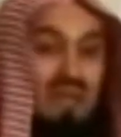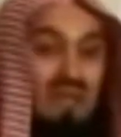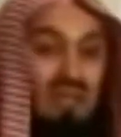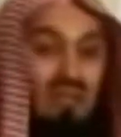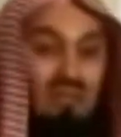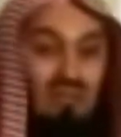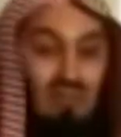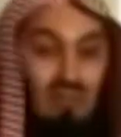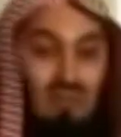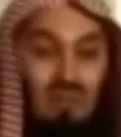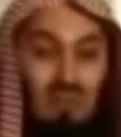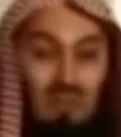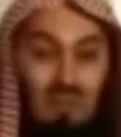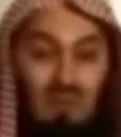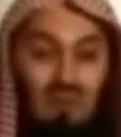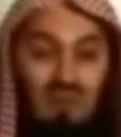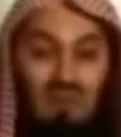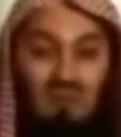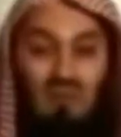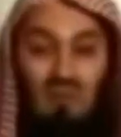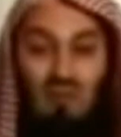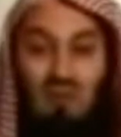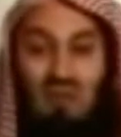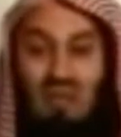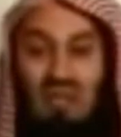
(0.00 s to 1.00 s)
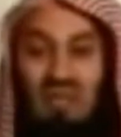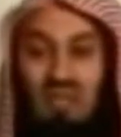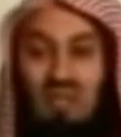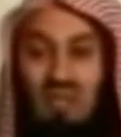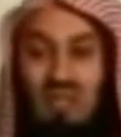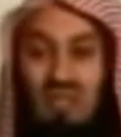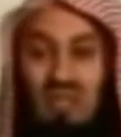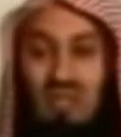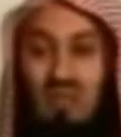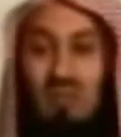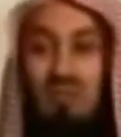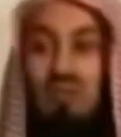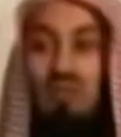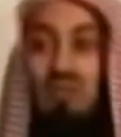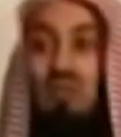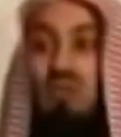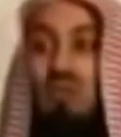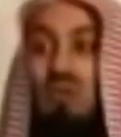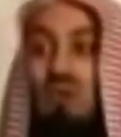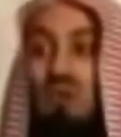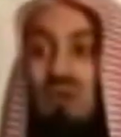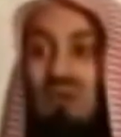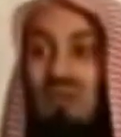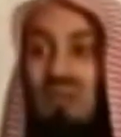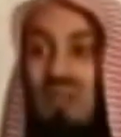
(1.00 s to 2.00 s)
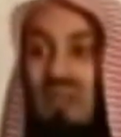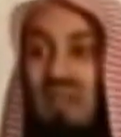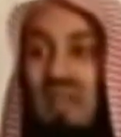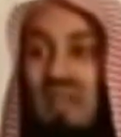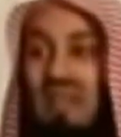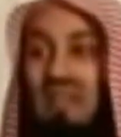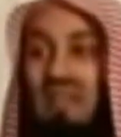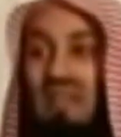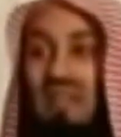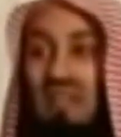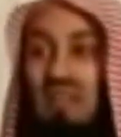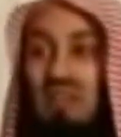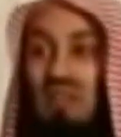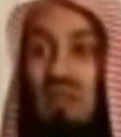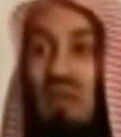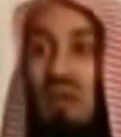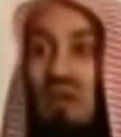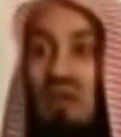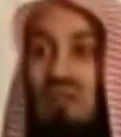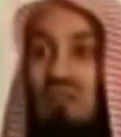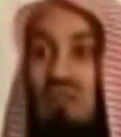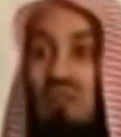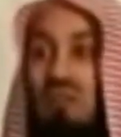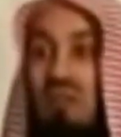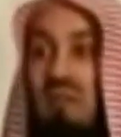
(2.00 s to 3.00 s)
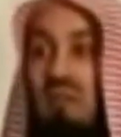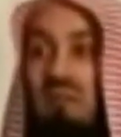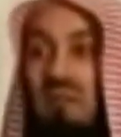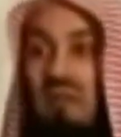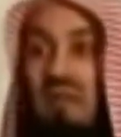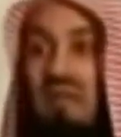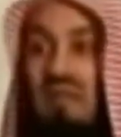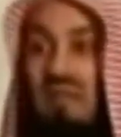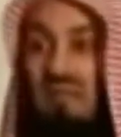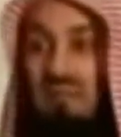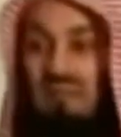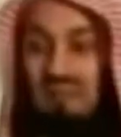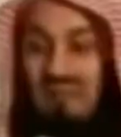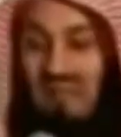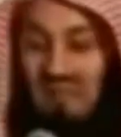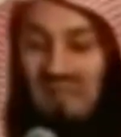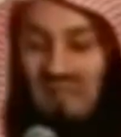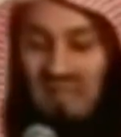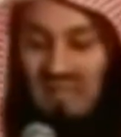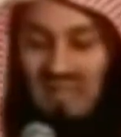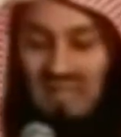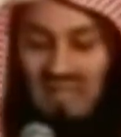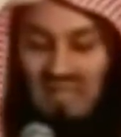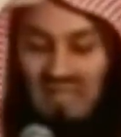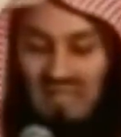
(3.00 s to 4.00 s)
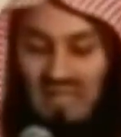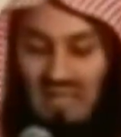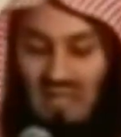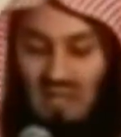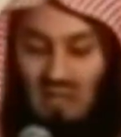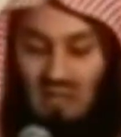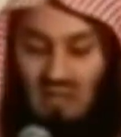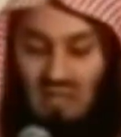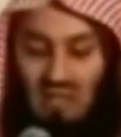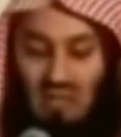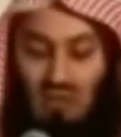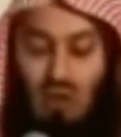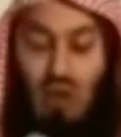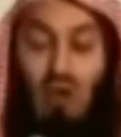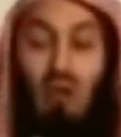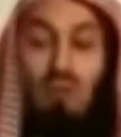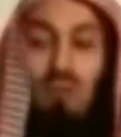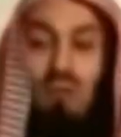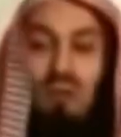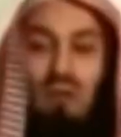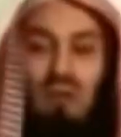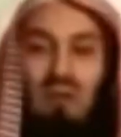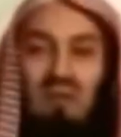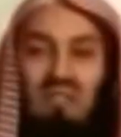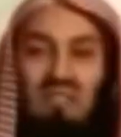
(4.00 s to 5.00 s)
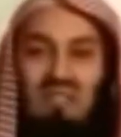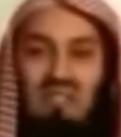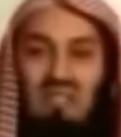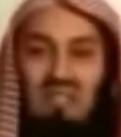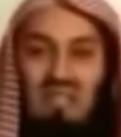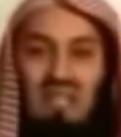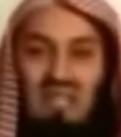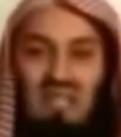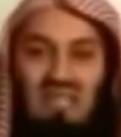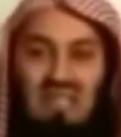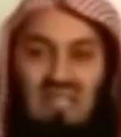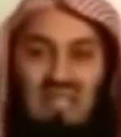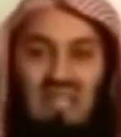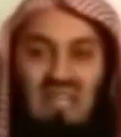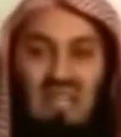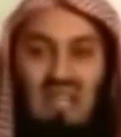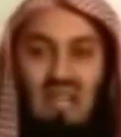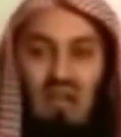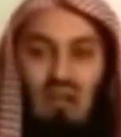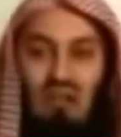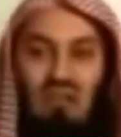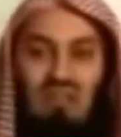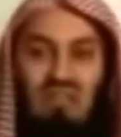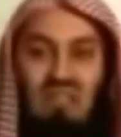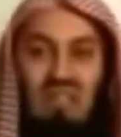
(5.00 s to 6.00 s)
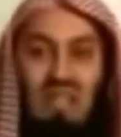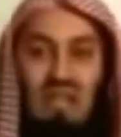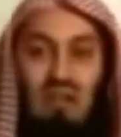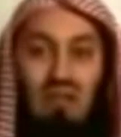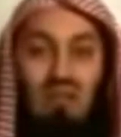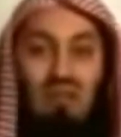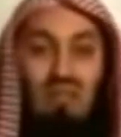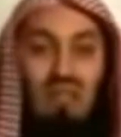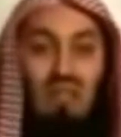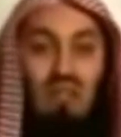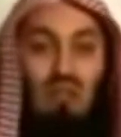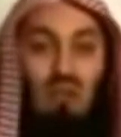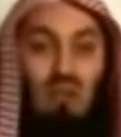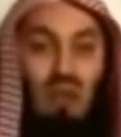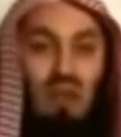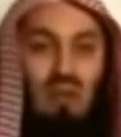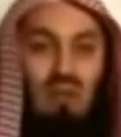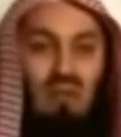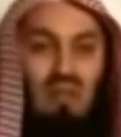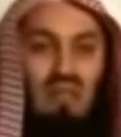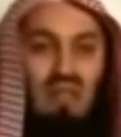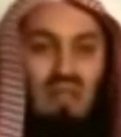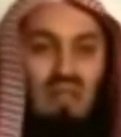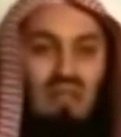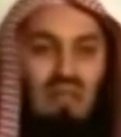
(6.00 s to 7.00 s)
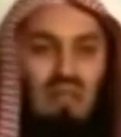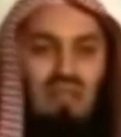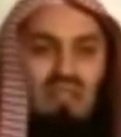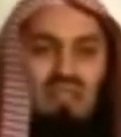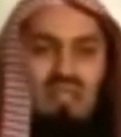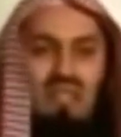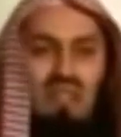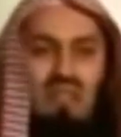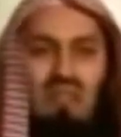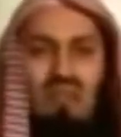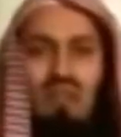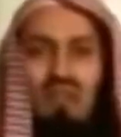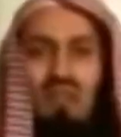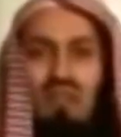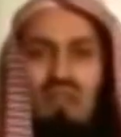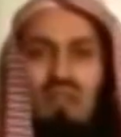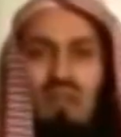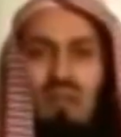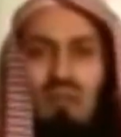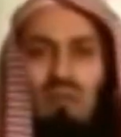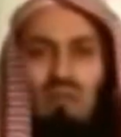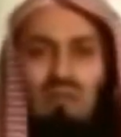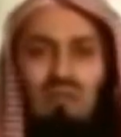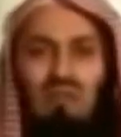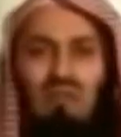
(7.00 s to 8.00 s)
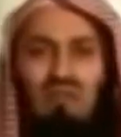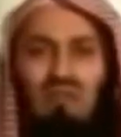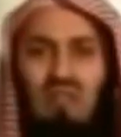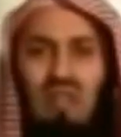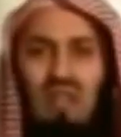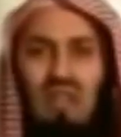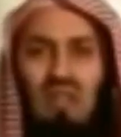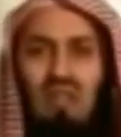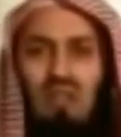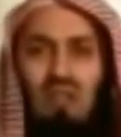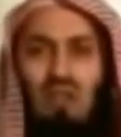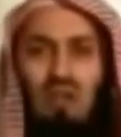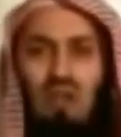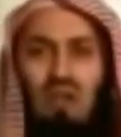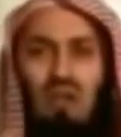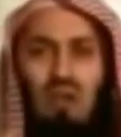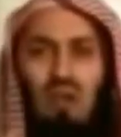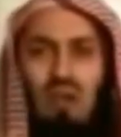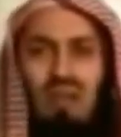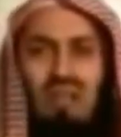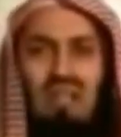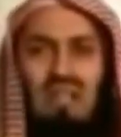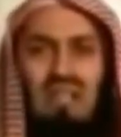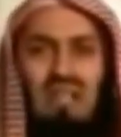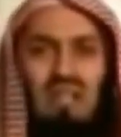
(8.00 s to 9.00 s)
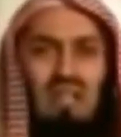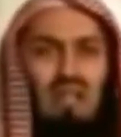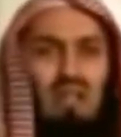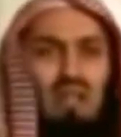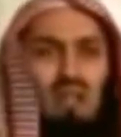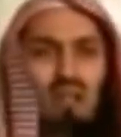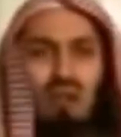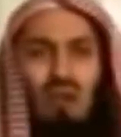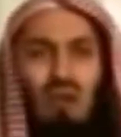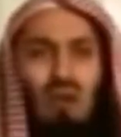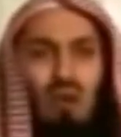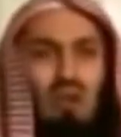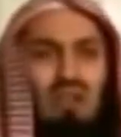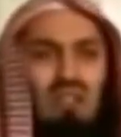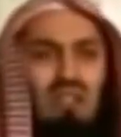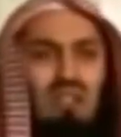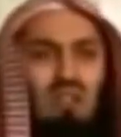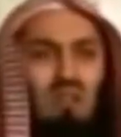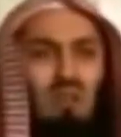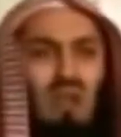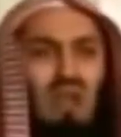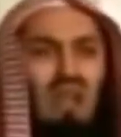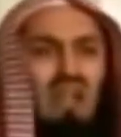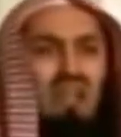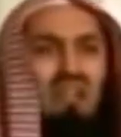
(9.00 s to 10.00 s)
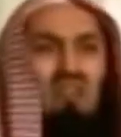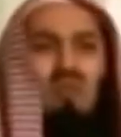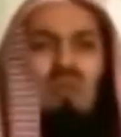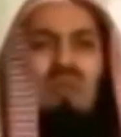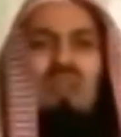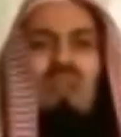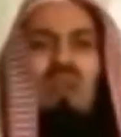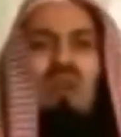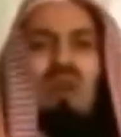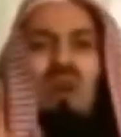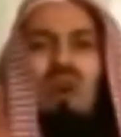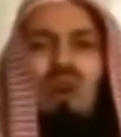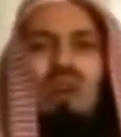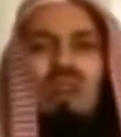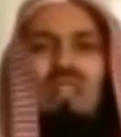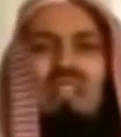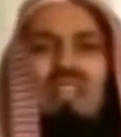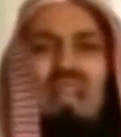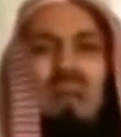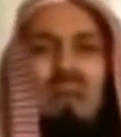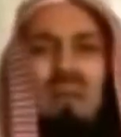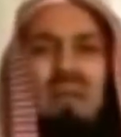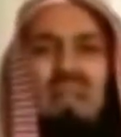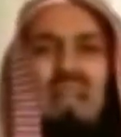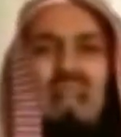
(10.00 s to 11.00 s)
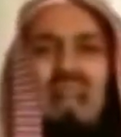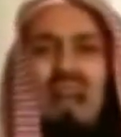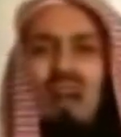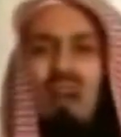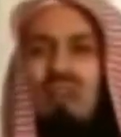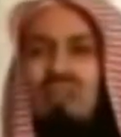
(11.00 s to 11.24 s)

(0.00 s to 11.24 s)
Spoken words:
mind of the people of Quraysh. They were shrewd and they knew how to make money. And now they all promised at that house, Darun Nadwa. They said, Abu Sufyan, you're our leader, all this wealth, we all coming